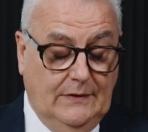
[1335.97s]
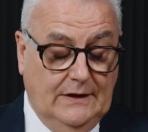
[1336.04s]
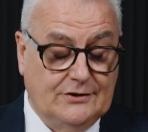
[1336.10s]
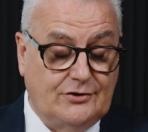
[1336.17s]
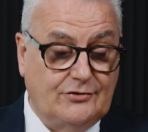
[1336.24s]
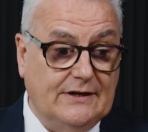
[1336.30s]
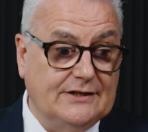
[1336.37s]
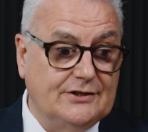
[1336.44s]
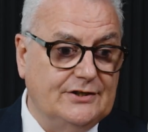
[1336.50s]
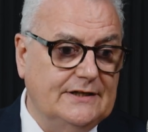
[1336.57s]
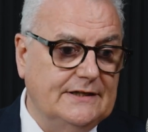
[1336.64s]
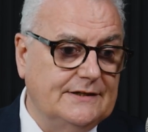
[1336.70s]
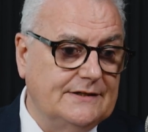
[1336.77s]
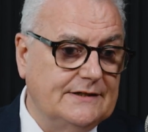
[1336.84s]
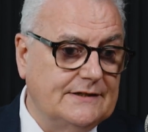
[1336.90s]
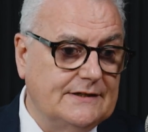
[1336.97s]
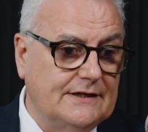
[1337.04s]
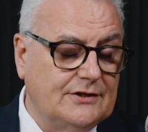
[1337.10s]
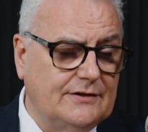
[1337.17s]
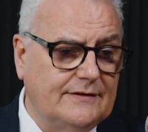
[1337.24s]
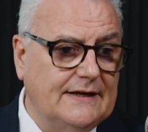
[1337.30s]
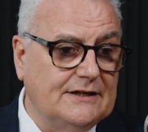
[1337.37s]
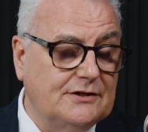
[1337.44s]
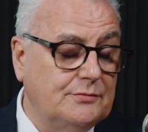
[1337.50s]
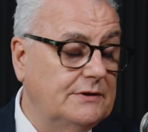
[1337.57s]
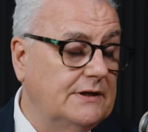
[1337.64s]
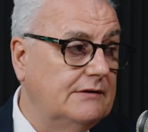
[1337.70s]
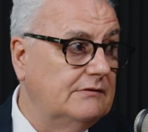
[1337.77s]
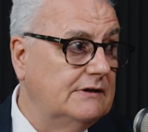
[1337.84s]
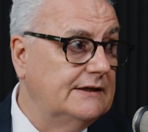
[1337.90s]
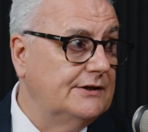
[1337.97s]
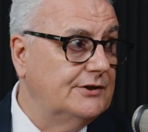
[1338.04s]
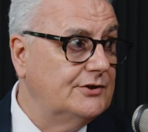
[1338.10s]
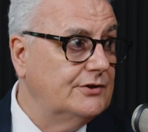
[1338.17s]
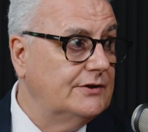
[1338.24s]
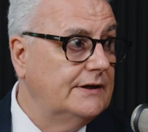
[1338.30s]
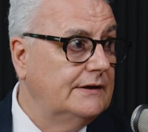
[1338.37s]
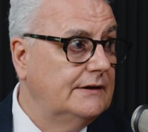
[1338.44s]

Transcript: strategy is, etc. That's what I really enjoy.